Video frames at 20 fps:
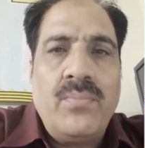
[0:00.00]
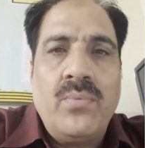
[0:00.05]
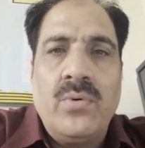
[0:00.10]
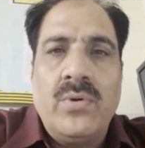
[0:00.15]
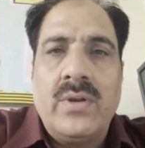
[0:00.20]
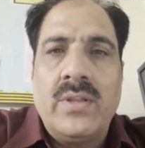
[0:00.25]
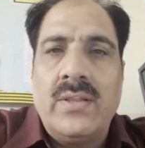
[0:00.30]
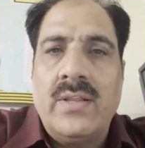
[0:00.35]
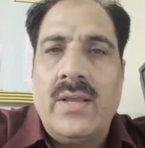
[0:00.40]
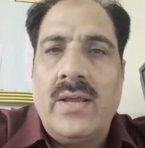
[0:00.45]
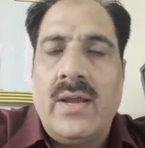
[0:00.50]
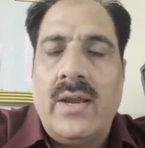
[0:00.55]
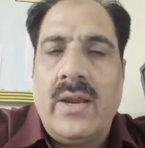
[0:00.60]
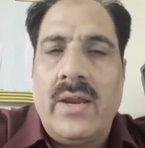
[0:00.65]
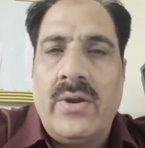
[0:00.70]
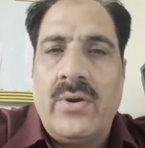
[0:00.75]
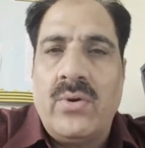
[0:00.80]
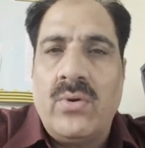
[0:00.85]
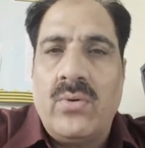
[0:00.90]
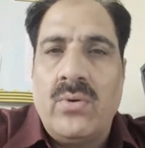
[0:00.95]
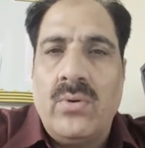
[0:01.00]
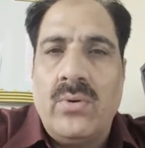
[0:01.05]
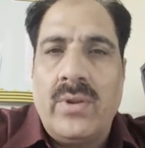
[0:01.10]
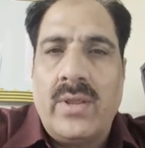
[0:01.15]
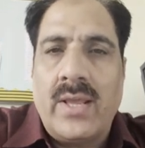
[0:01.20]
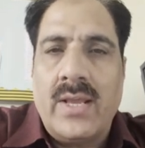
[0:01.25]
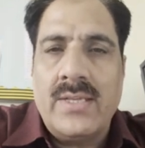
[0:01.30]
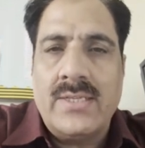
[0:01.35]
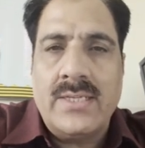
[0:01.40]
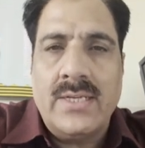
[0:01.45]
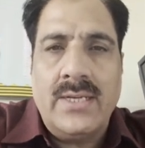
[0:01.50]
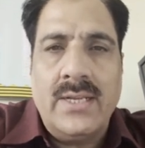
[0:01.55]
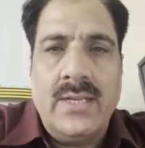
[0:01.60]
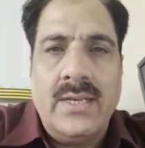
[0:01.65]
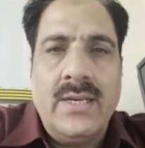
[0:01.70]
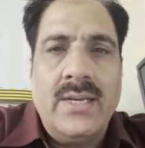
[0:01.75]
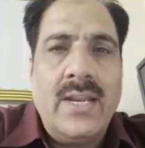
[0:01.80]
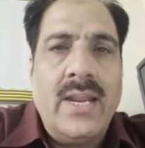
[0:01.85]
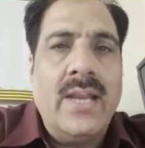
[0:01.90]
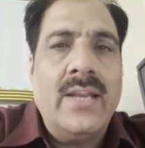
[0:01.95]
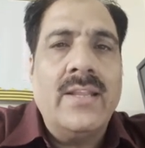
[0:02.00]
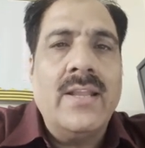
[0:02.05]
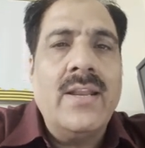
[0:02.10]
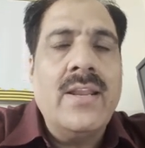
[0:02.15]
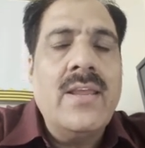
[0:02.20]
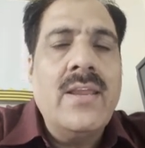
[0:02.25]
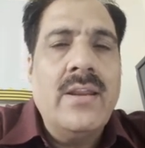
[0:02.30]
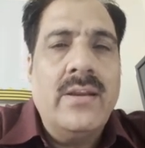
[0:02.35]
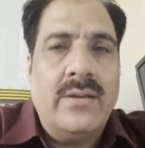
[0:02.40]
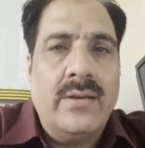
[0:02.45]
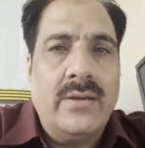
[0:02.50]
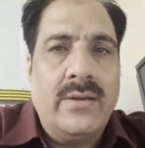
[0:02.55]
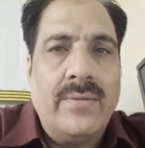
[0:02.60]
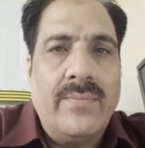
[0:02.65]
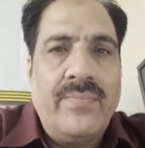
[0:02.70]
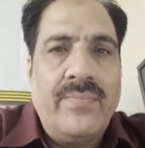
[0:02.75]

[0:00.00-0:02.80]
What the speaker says: put the hydrochloric acid in it, and then heat it.